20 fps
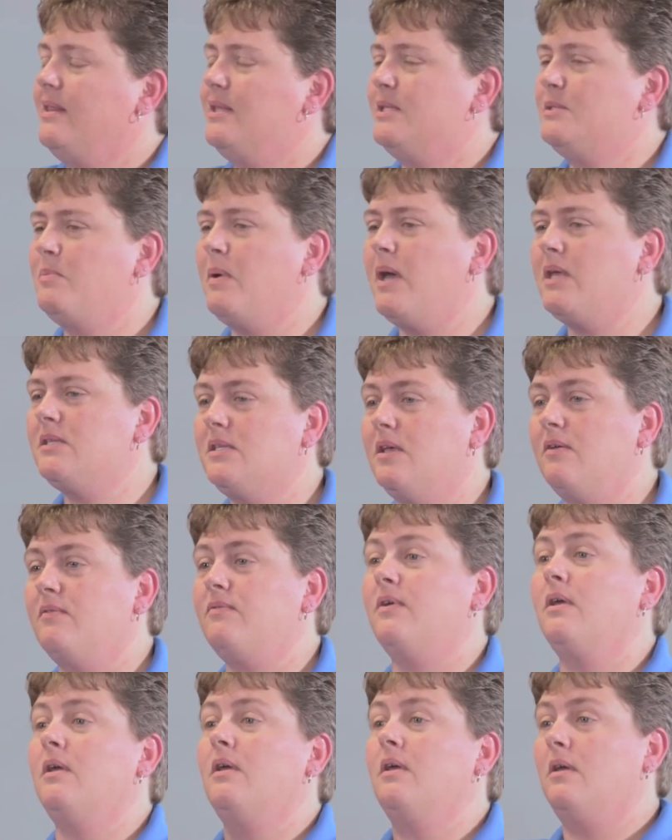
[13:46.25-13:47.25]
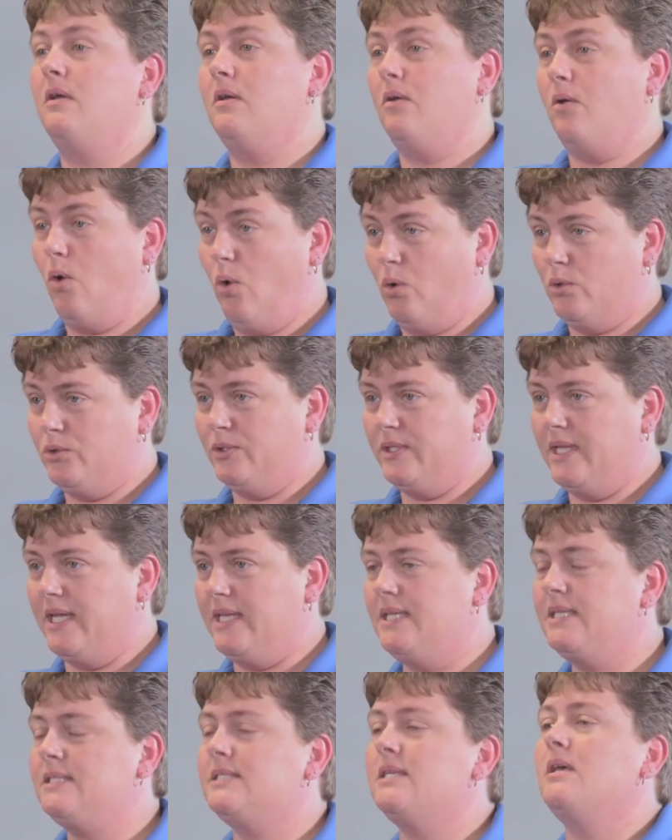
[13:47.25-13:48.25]
And this bus of older
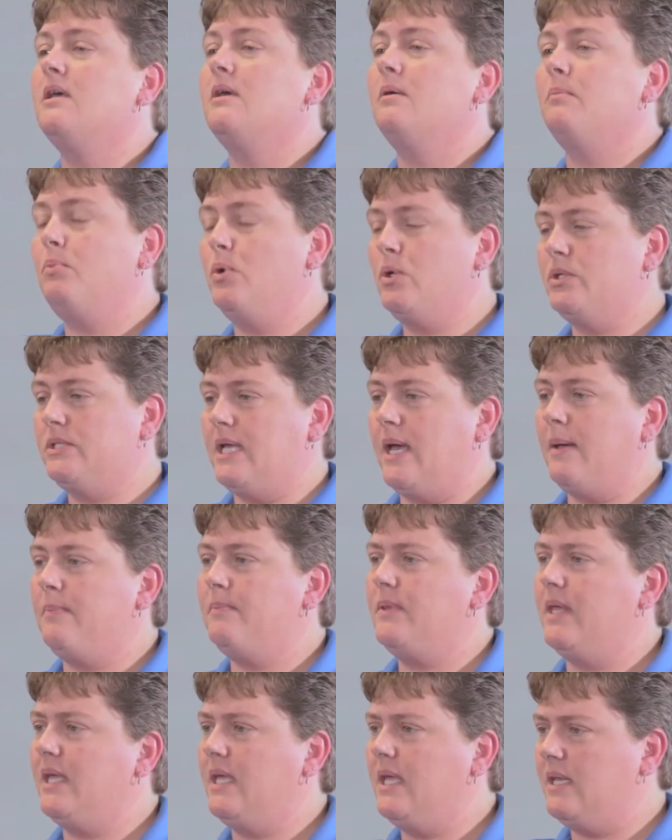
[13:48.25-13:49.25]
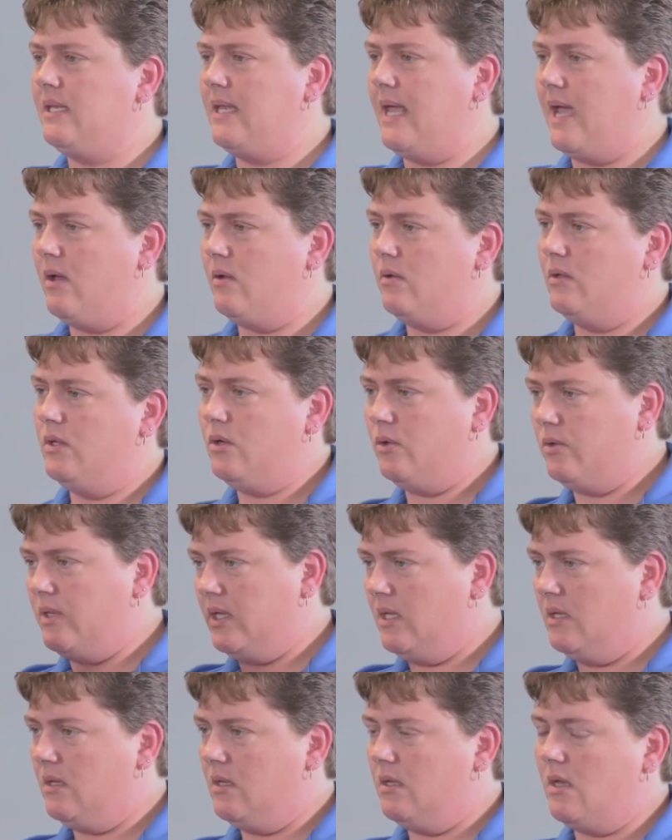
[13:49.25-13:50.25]
ladies pulls up, they get down, you know,
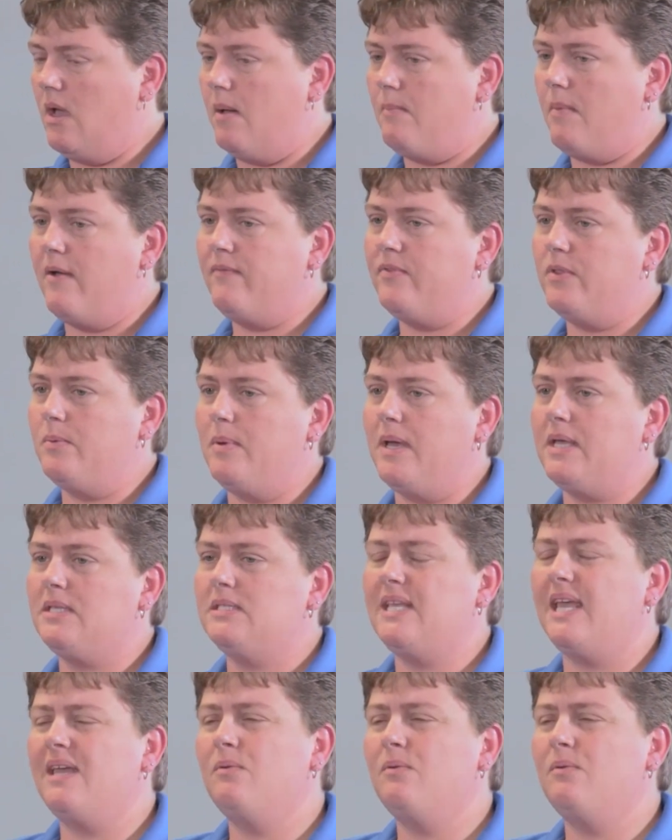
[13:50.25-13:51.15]
they come off the bus.